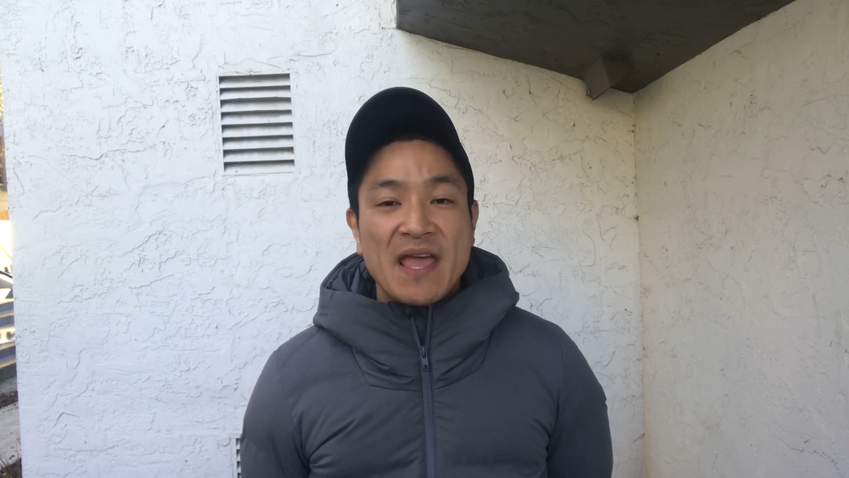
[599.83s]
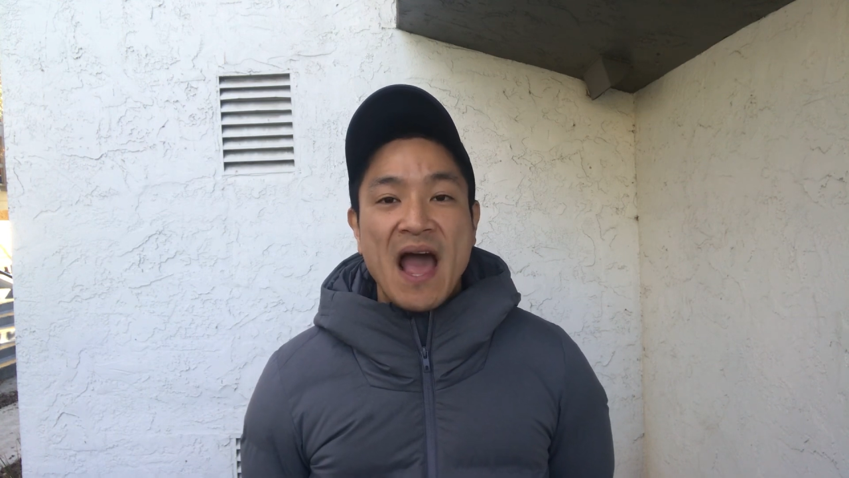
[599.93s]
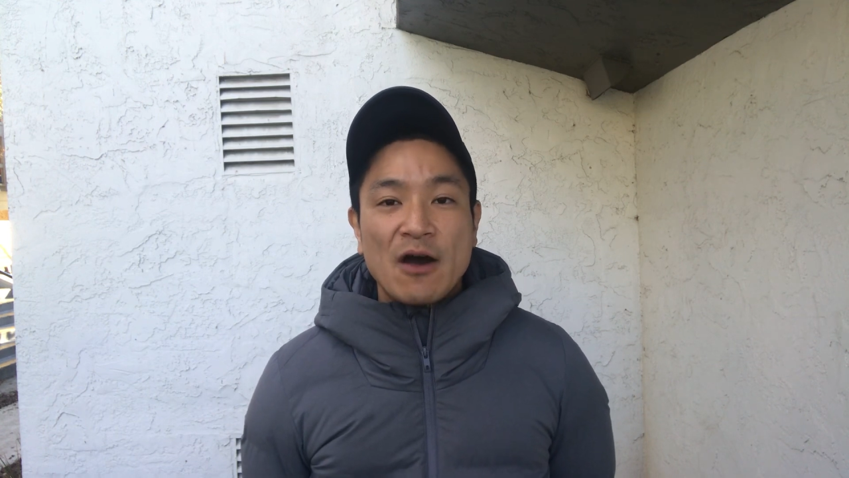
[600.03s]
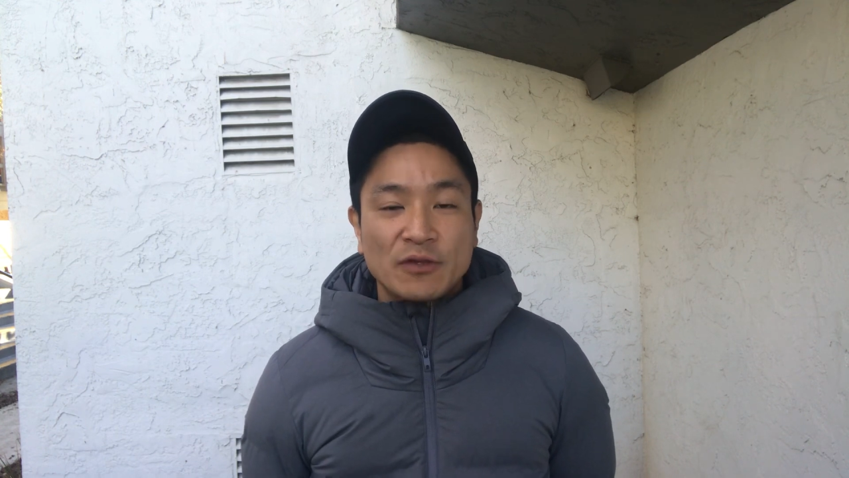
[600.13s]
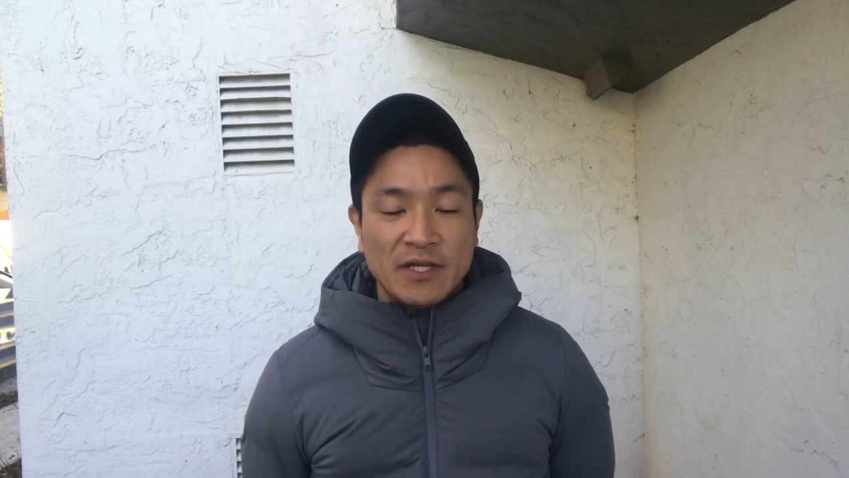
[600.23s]

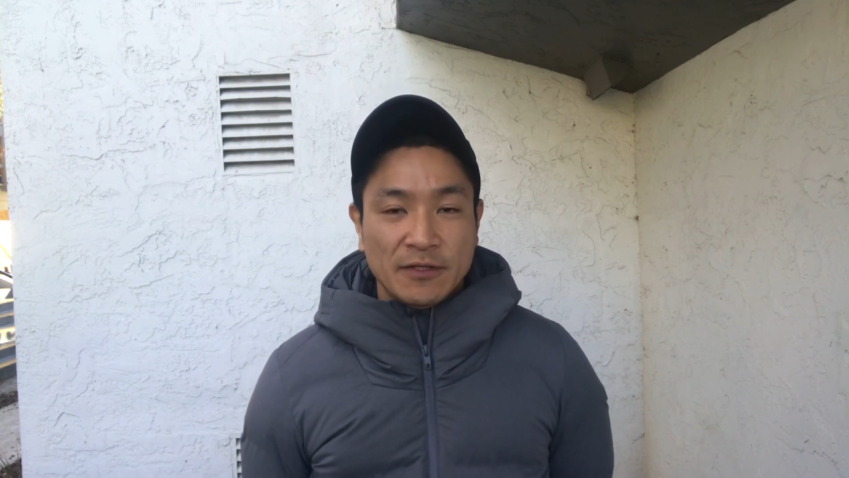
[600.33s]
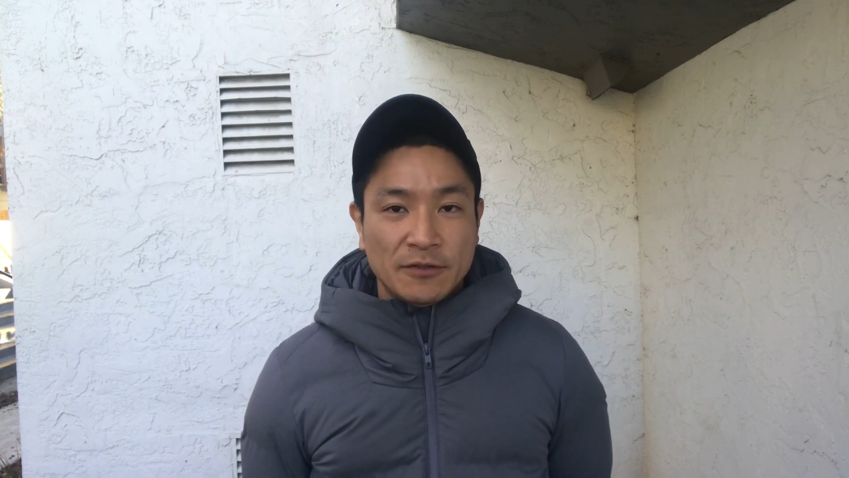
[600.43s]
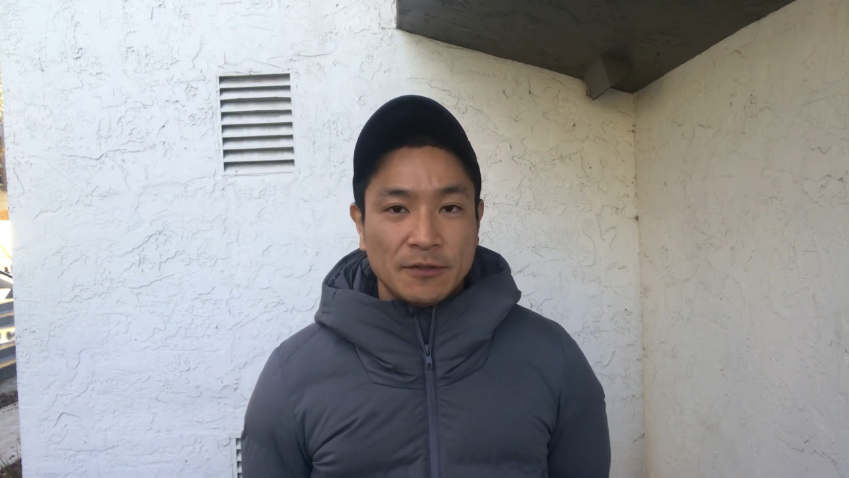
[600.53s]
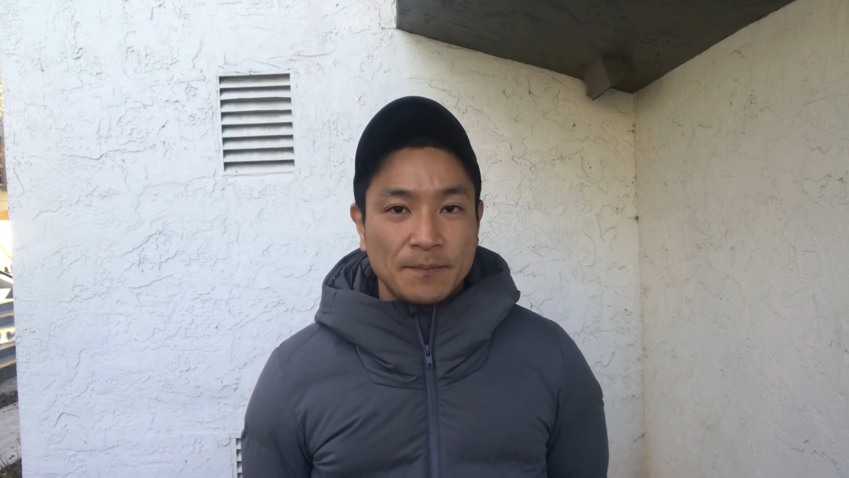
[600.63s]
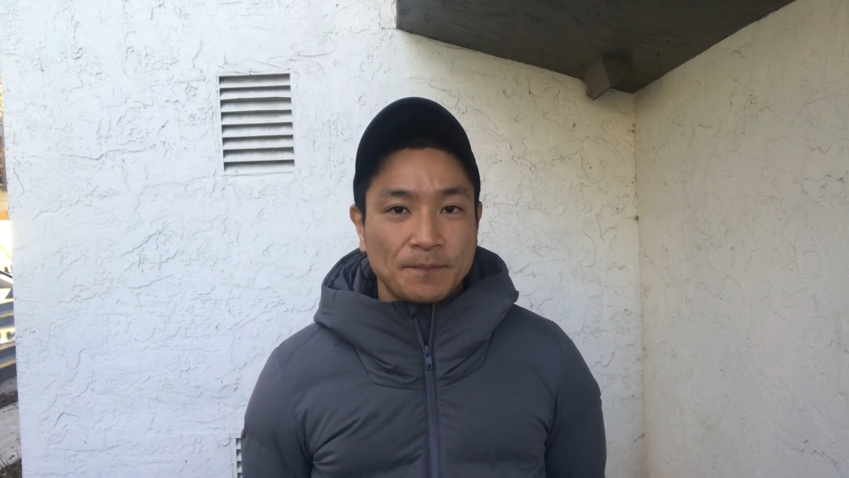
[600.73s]
haunted.
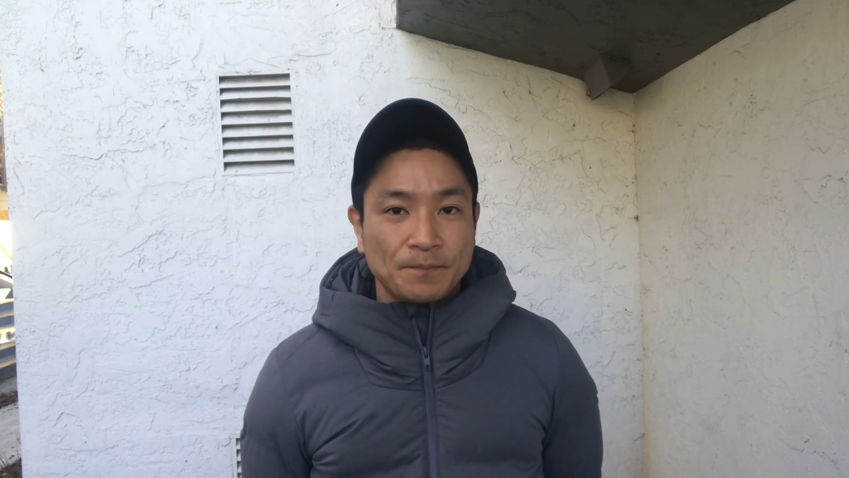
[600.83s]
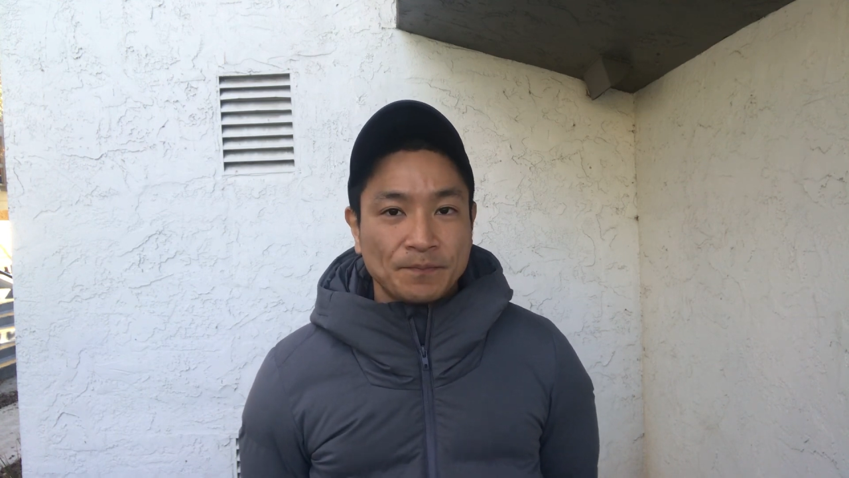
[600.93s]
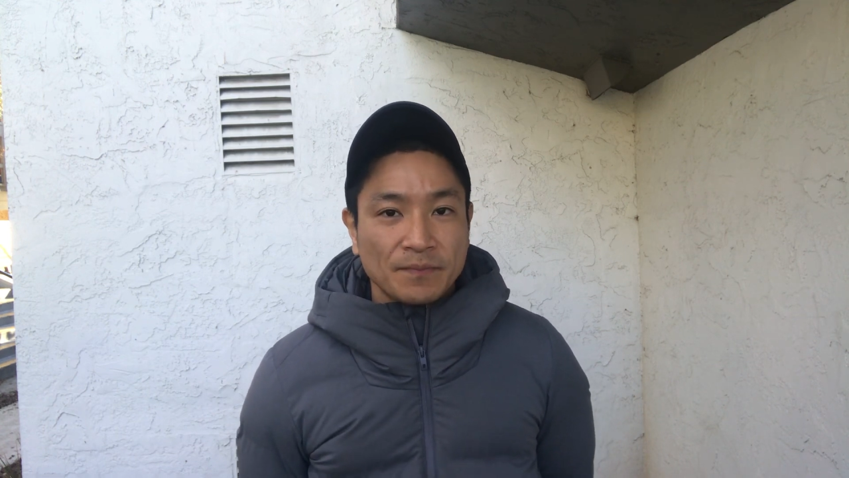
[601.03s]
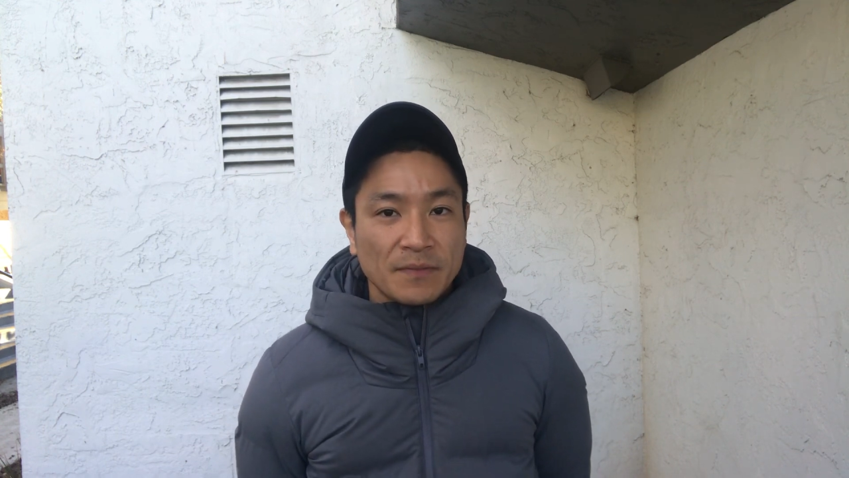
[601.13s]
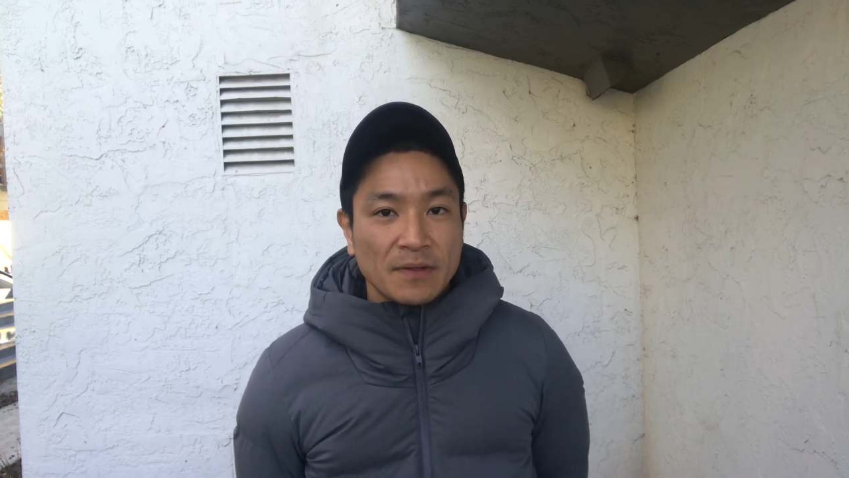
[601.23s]

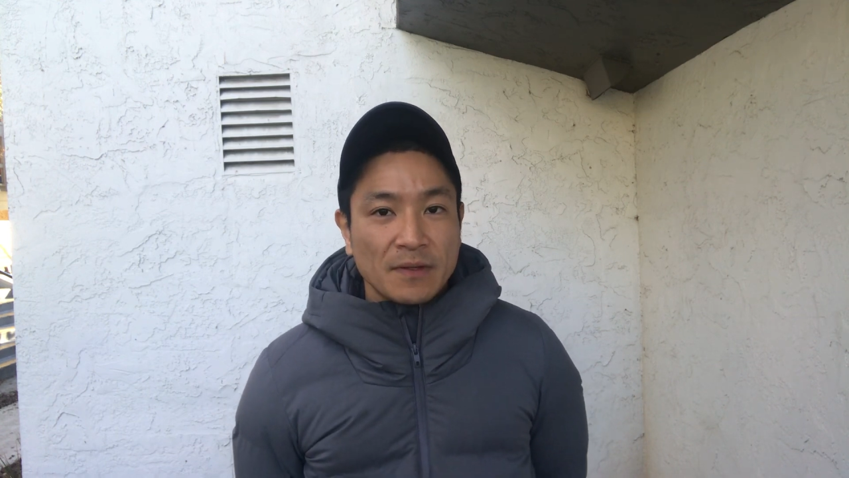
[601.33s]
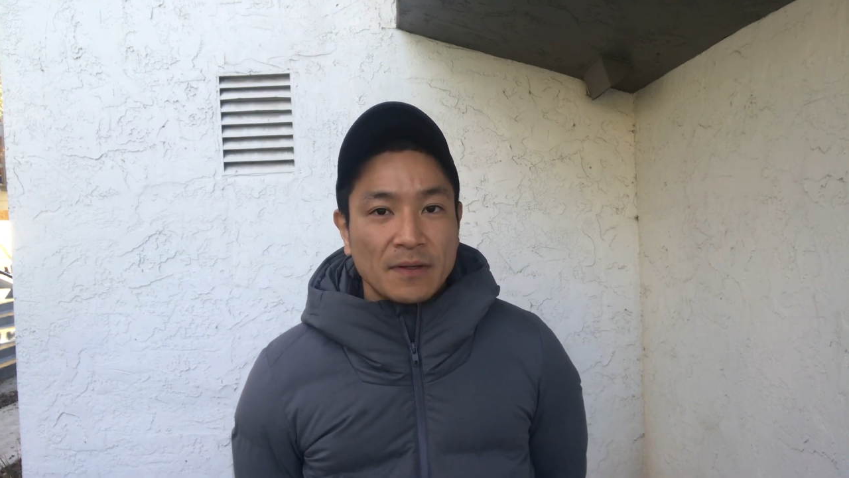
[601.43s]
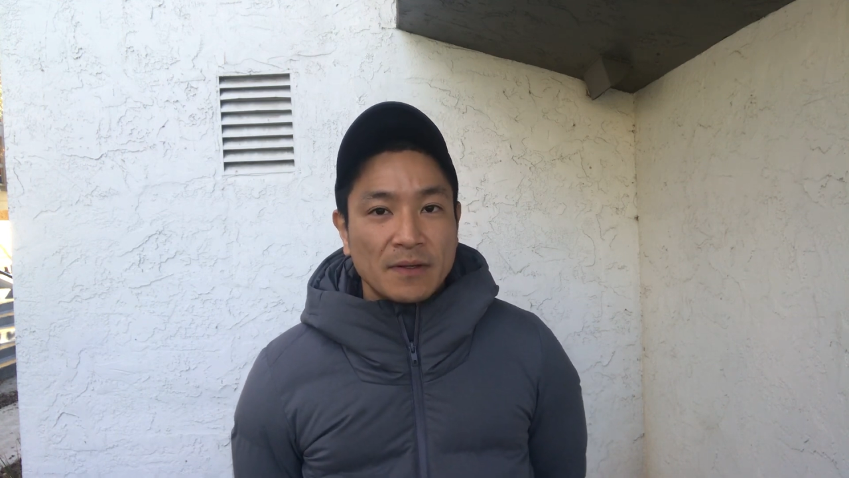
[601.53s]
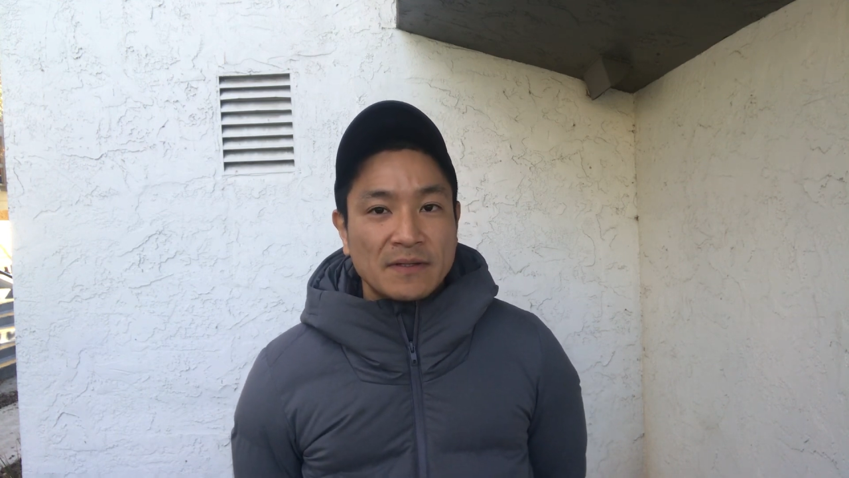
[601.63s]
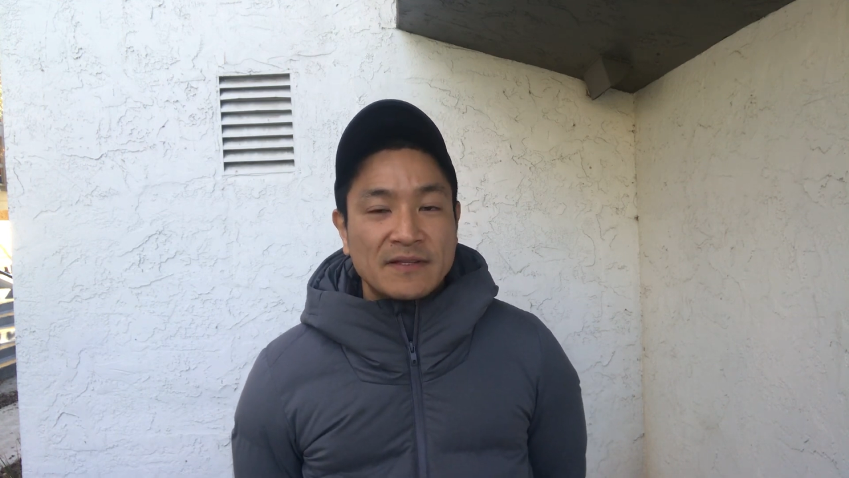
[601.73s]
The